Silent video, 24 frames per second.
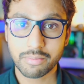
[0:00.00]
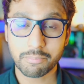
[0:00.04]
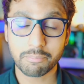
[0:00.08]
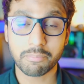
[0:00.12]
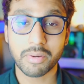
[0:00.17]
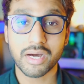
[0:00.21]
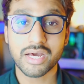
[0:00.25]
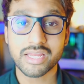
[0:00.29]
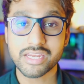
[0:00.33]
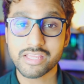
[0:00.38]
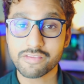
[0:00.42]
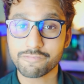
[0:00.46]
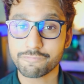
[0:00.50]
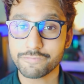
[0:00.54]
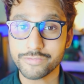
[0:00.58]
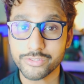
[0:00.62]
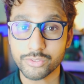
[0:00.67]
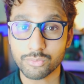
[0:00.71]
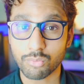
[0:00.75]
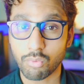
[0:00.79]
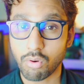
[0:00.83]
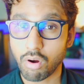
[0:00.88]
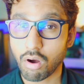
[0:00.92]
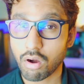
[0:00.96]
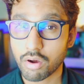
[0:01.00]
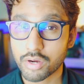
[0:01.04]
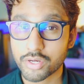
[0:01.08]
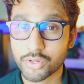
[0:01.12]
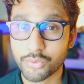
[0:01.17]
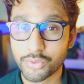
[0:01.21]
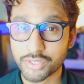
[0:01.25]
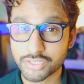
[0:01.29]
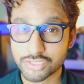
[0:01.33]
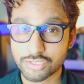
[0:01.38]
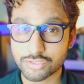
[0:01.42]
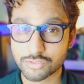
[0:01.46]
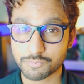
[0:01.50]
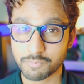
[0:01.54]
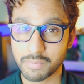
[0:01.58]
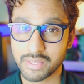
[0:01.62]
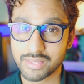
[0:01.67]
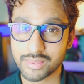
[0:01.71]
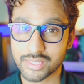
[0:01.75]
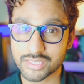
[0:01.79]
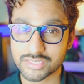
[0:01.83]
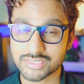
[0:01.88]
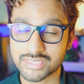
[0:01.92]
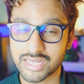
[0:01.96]
But if you are going to
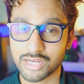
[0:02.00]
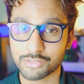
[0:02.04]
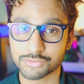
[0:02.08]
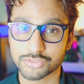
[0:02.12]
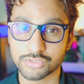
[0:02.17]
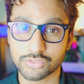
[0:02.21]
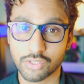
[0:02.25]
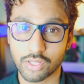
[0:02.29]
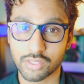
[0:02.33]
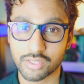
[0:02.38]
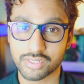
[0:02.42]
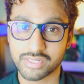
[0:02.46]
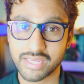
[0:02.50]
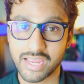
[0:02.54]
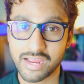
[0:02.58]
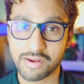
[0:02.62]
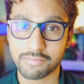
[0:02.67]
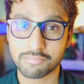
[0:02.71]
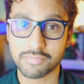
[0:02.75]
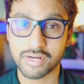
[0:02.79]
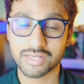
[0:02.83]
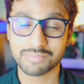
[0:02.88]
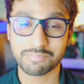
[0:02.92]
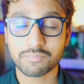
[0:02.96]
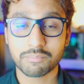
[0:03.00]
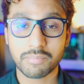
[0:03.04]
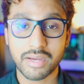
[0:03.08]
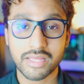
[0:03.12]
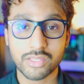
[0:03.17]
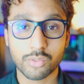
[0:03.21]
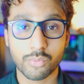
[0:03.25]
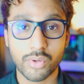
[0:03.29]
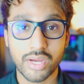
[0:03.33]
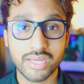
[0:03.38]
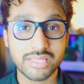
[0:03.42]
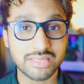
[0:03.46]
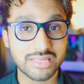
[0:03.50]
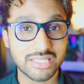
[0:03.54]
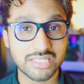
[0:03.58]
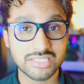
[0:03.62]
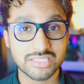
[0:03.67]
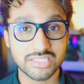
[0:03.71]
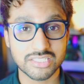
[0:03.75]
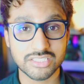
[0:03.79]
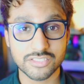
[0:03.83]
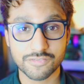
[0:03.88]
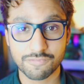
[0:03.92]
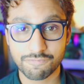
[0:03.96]
spend this $1,000 camera, by the way,
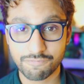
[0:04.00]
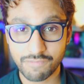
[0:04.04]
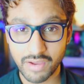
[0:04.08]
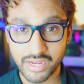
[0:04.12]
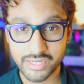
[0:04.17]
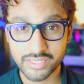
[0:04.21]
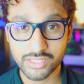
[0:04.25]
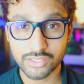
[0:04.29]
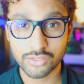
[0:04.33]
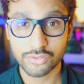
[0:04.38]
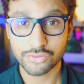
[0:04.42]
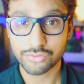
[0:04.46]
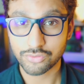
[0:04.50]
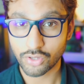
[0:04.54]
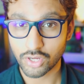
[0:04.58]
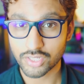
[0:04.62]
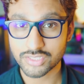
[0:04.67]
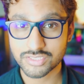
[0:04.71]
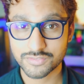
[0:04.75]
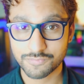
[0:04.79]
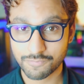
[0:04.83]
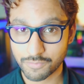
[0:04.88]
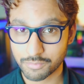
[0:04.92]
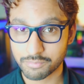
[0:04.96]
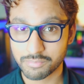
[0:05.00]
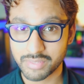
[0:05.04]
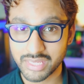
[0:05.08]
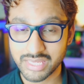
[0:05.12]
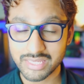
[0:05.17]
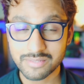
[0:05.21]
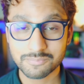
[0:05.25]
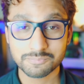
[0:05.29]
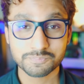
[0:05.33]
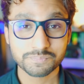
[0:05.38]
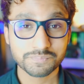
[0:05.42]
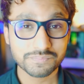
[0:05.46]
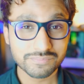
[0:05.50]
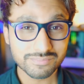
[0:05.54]
this is final thoughts from me.